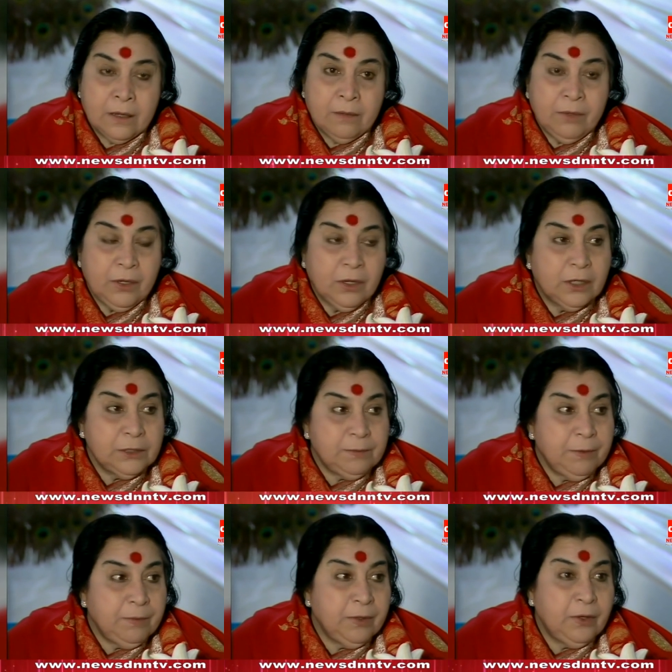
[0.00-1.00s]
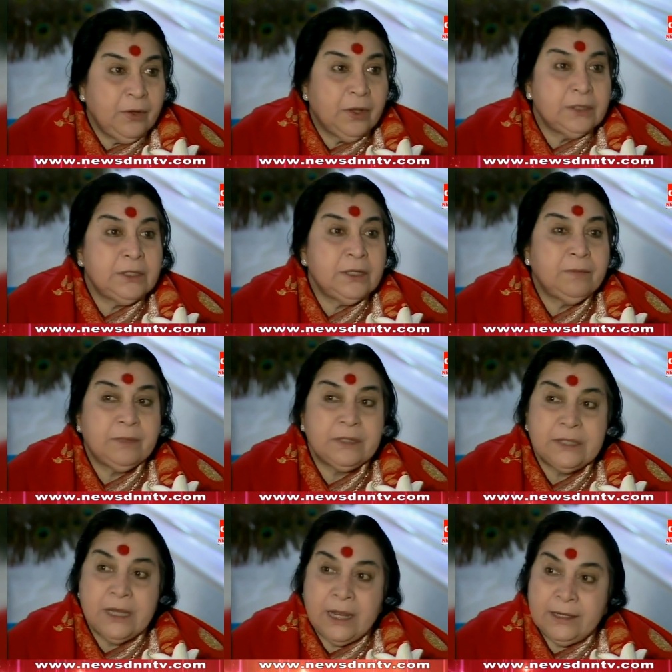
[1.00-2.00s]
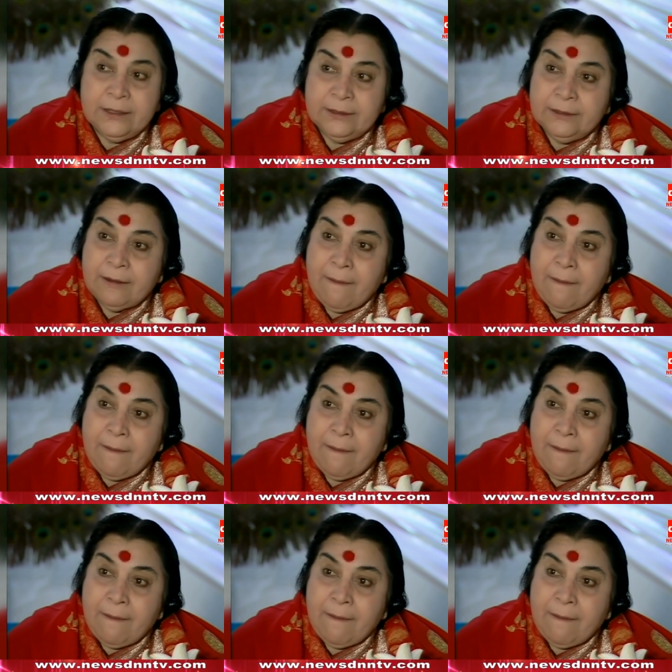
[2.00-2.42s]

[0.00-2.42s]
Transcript: Because people lost their personality,